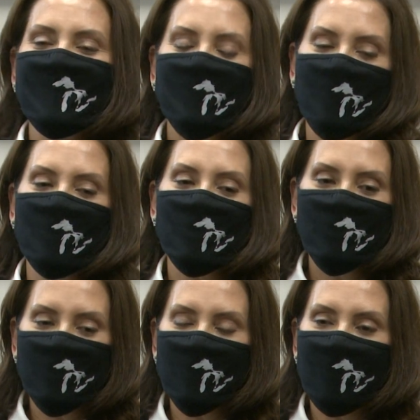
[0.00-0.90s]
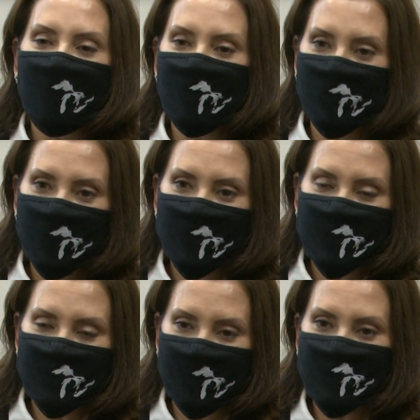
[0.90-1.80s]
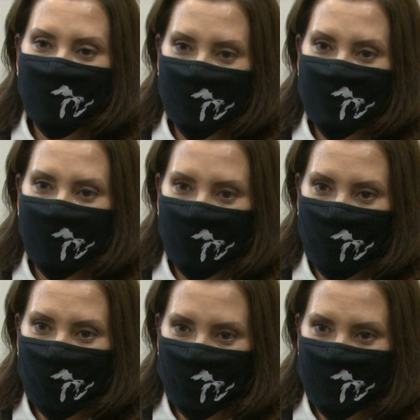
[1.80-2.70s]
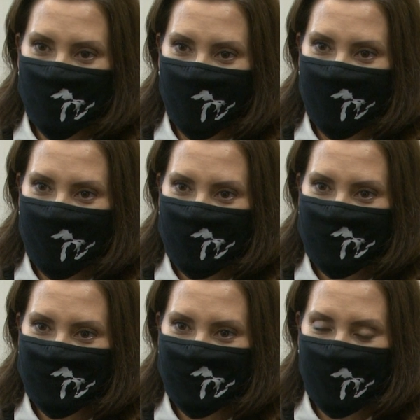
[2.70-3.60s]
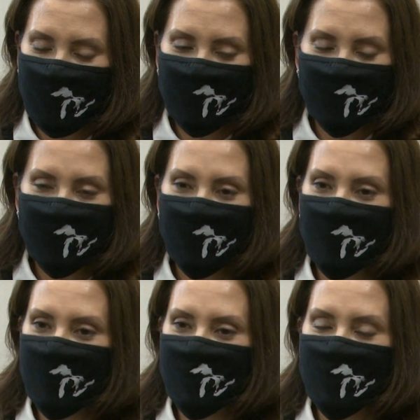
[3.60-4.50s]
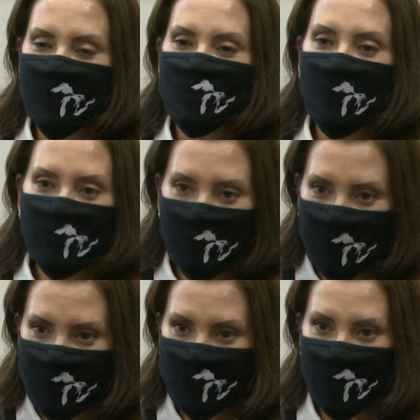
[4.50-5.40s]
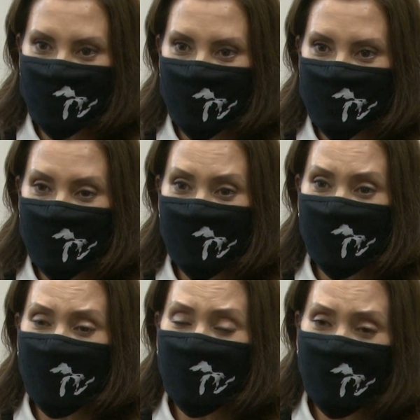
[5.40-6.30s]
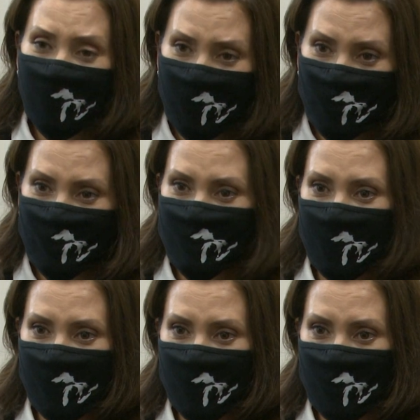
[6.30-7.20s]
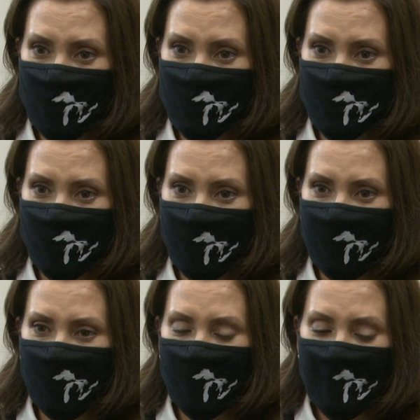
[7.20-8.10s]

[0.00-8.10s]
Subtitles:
You know, all 50 states are in a state of emergency right now. The Trump administration has declared a federal state of emergency right now.